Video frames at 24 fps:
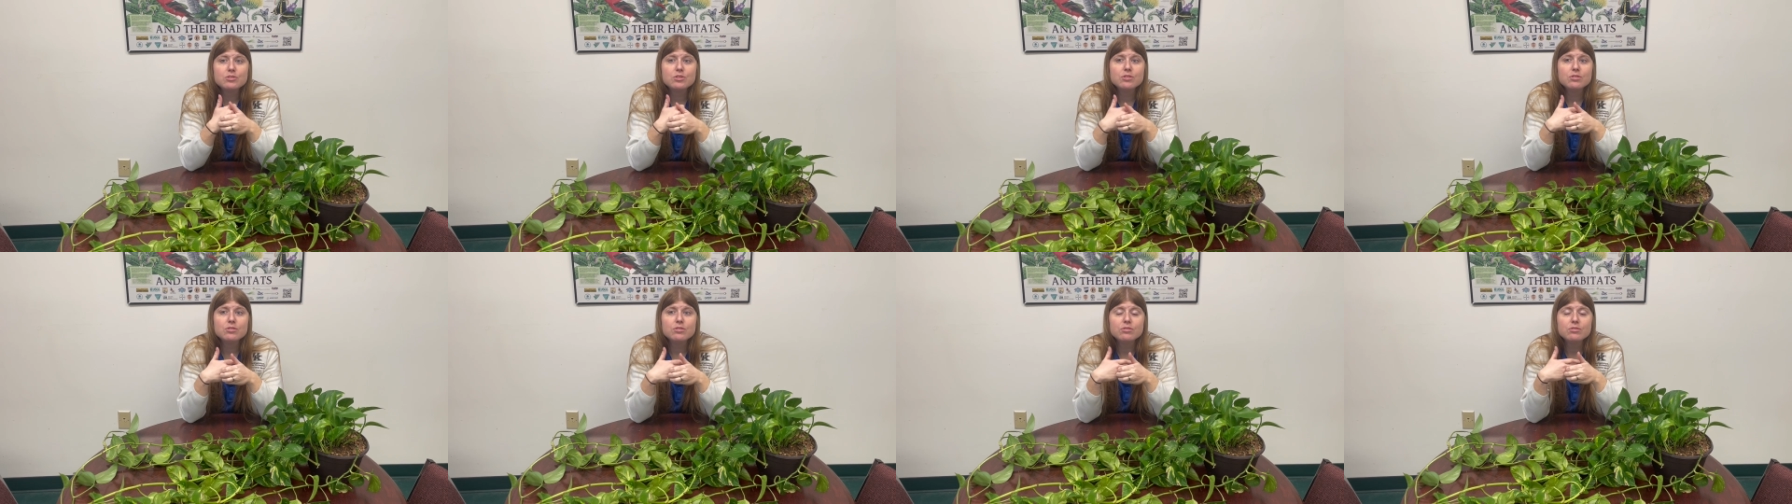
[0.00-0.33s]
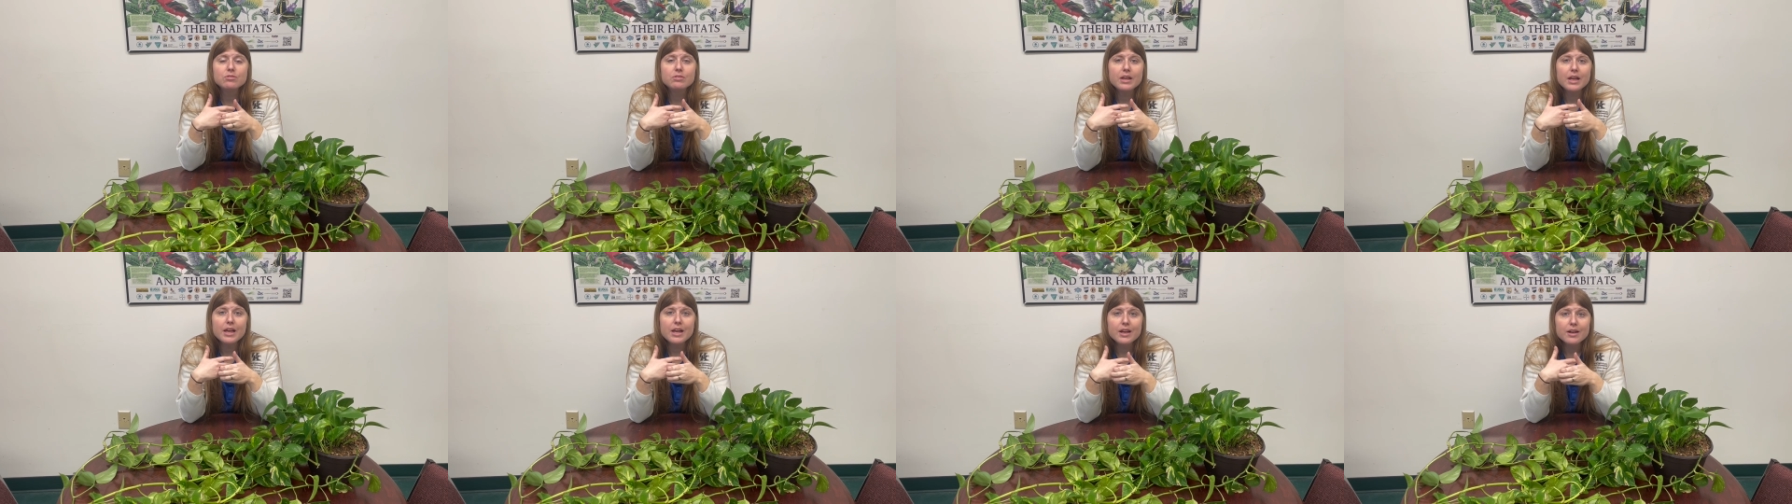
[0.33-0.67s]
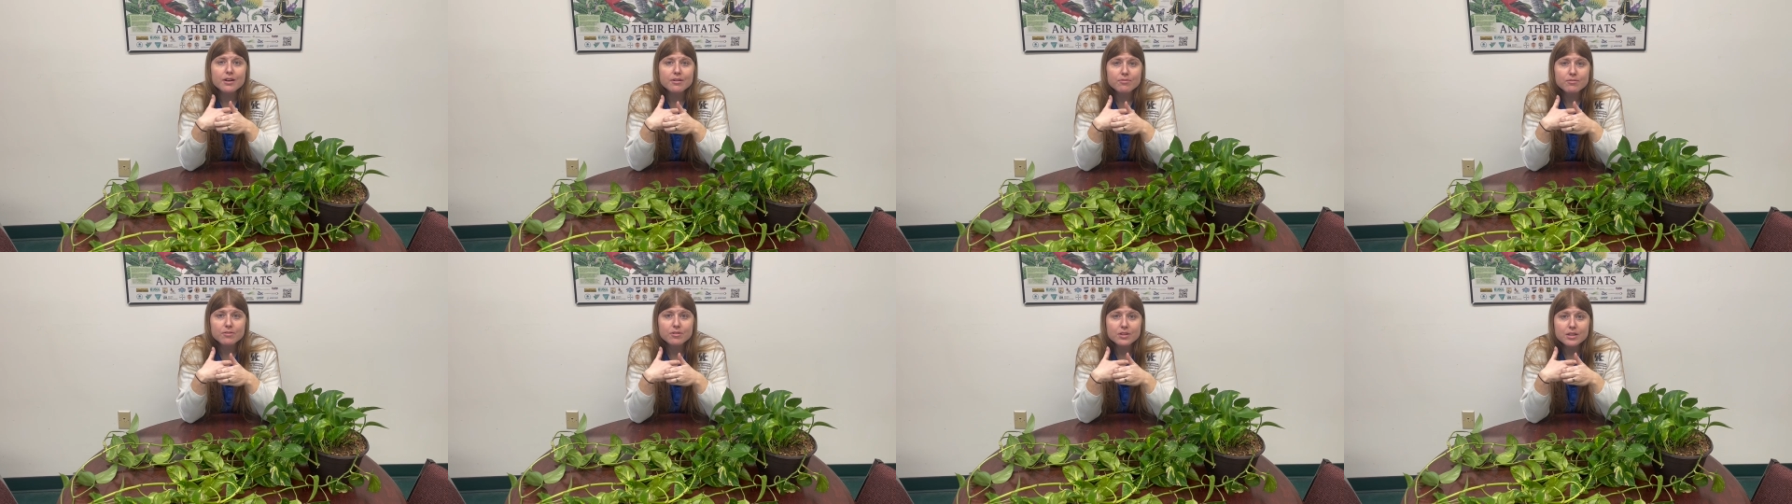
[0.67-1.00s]
to care
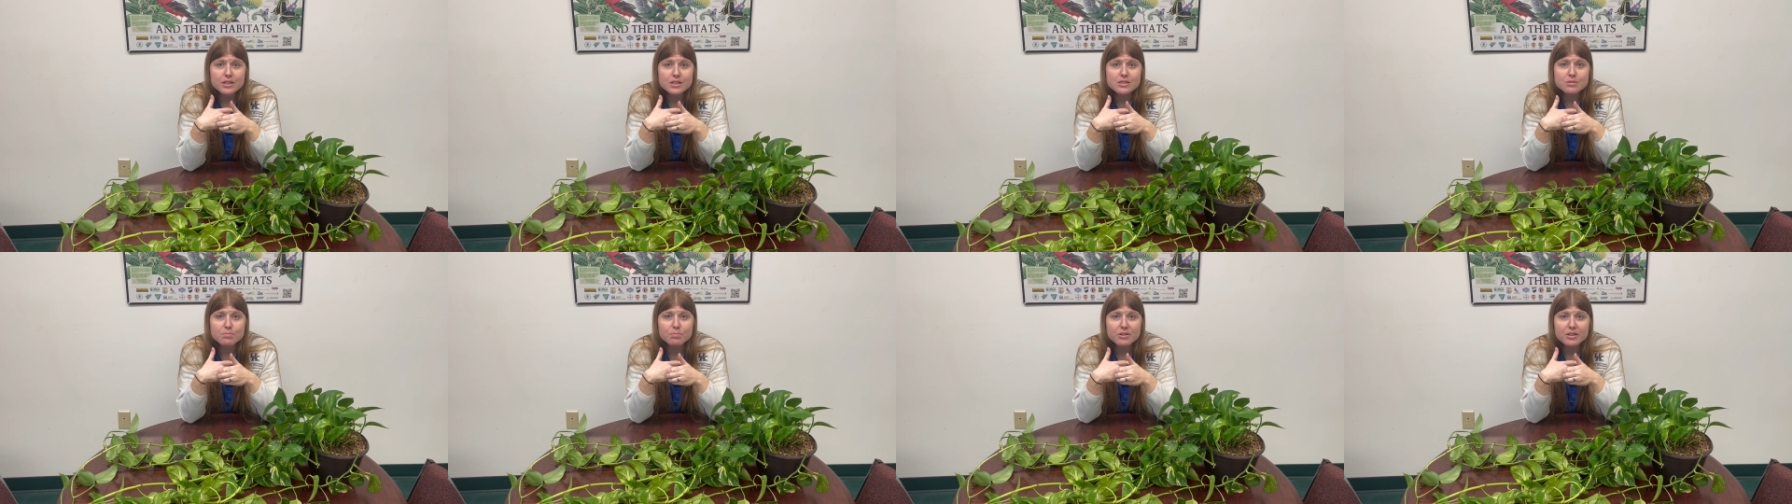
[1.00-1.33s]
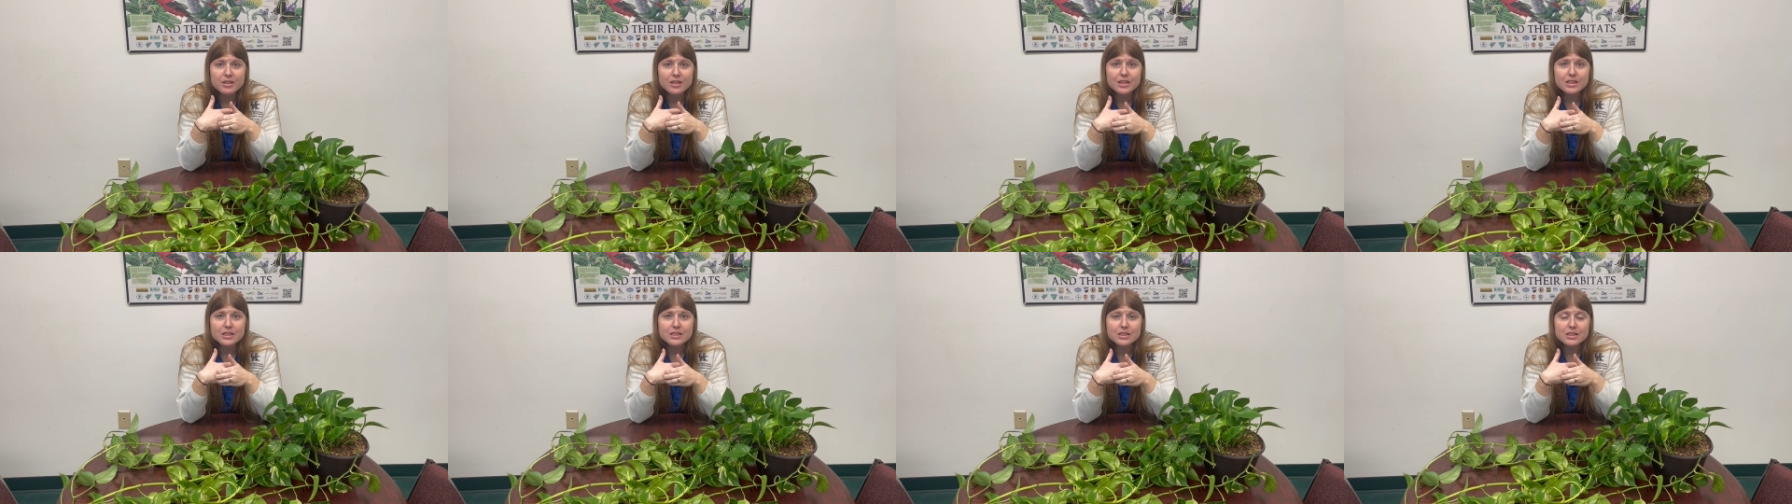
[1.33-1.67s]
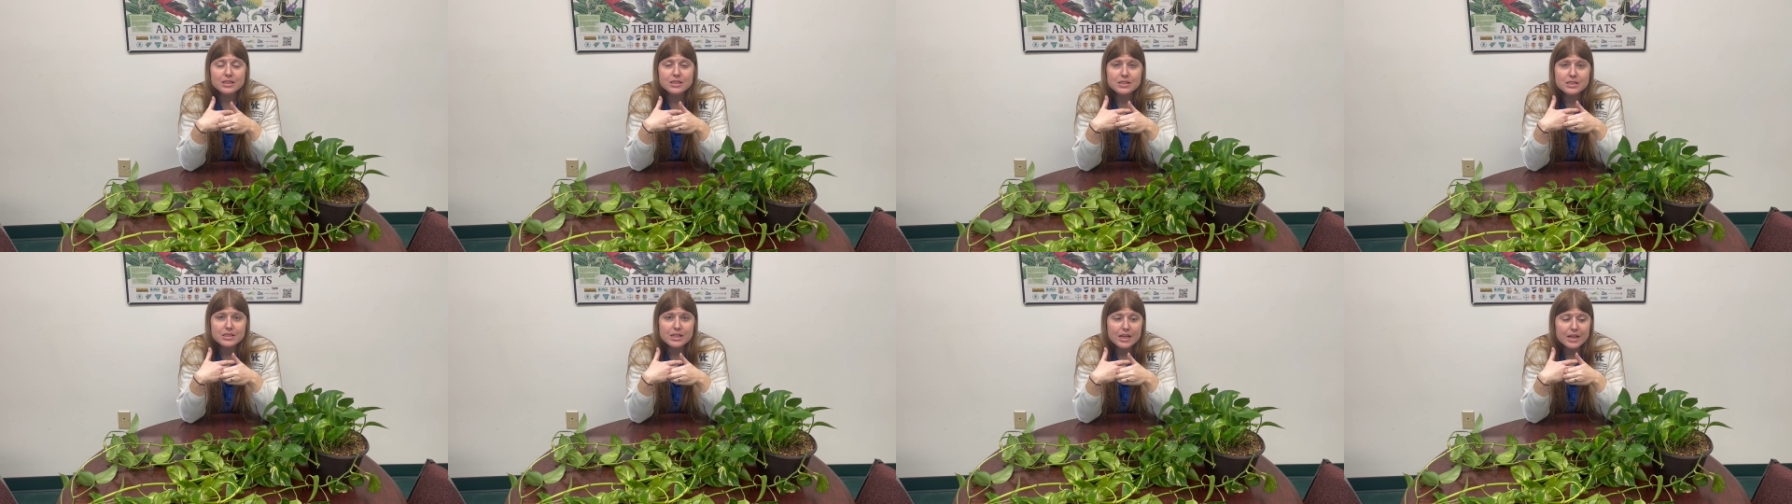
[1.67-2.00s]
for this plant
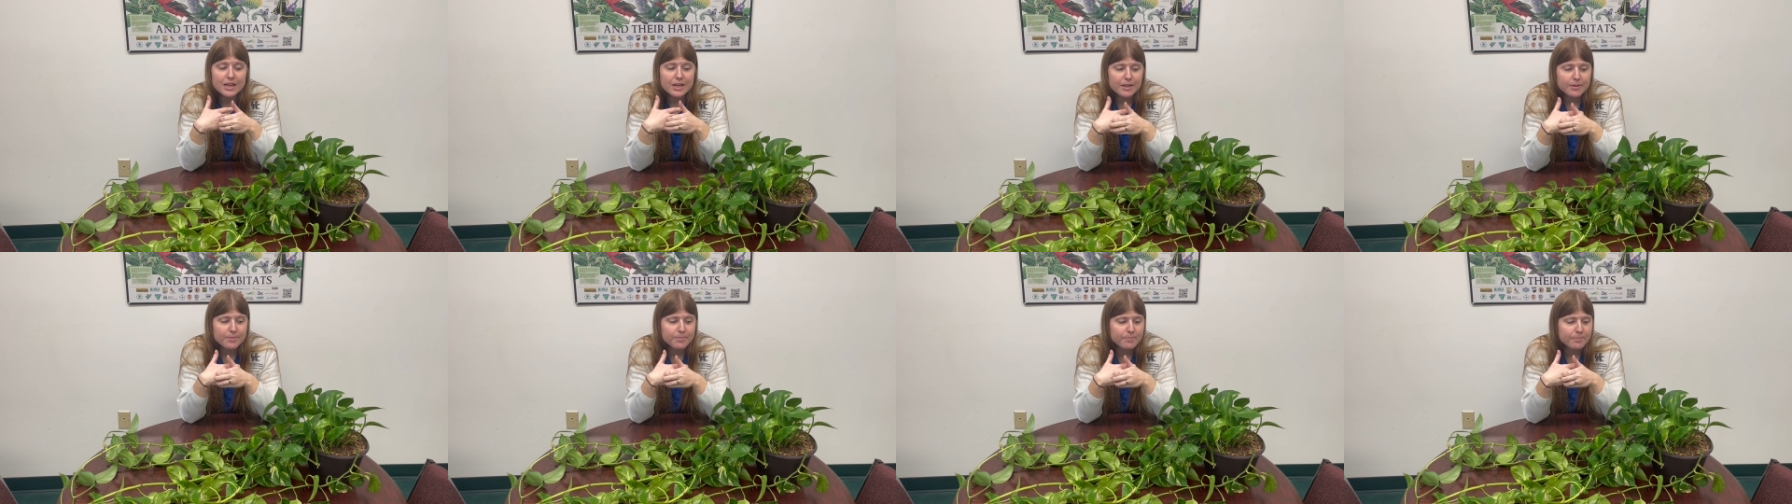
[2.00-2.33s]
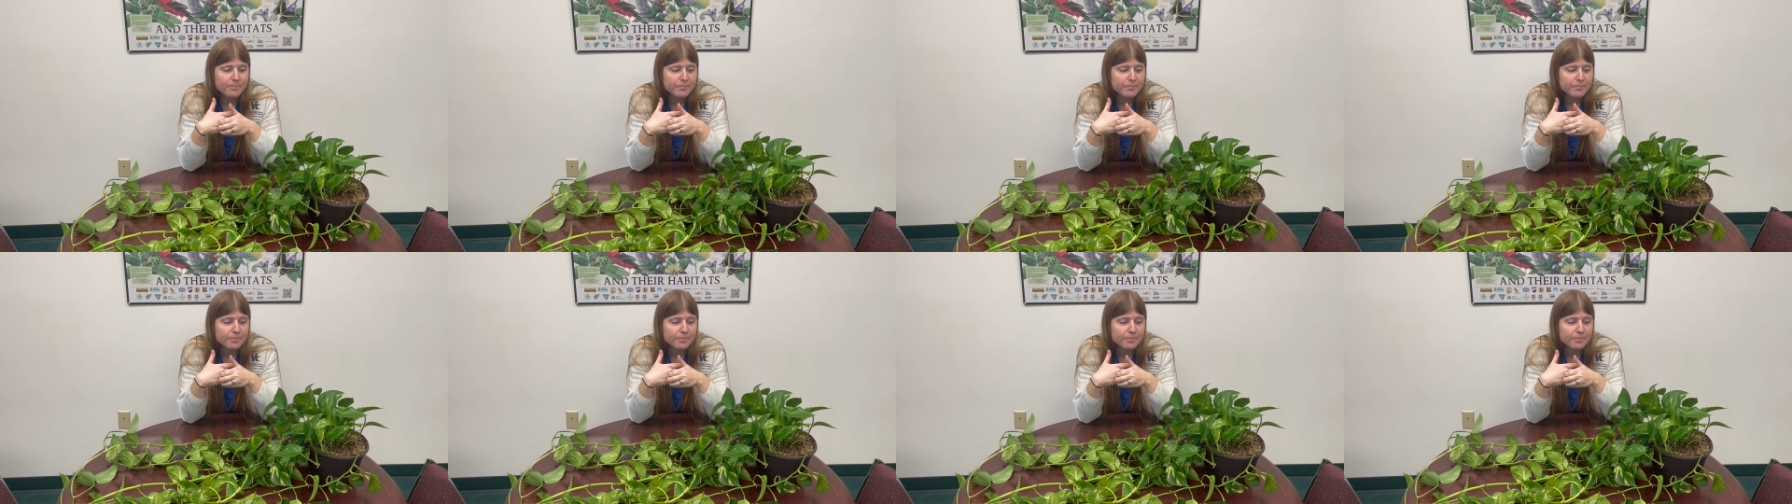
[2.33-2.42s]
today.